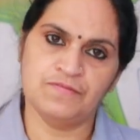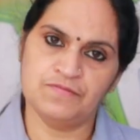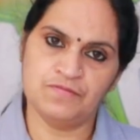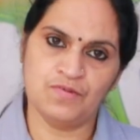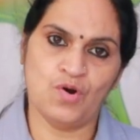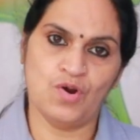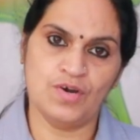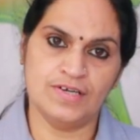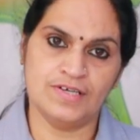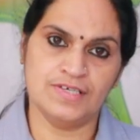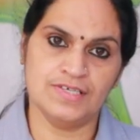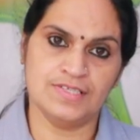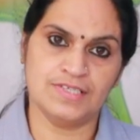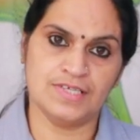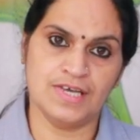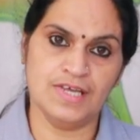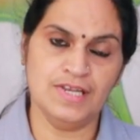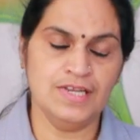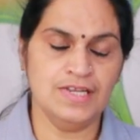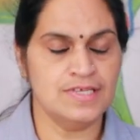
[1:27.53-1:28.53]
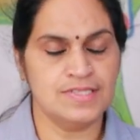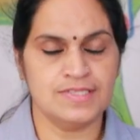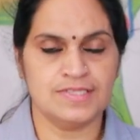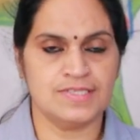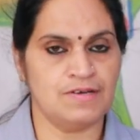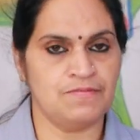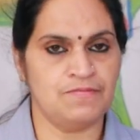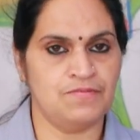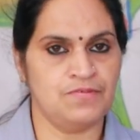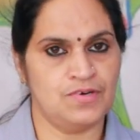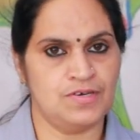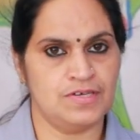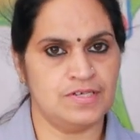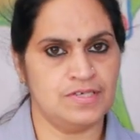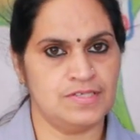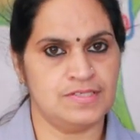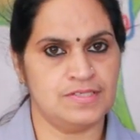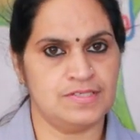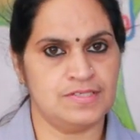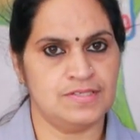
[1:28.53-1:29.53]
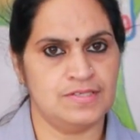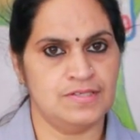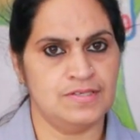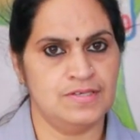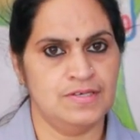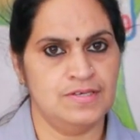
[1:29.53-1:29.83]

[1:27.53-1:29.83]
Folders and subfolders.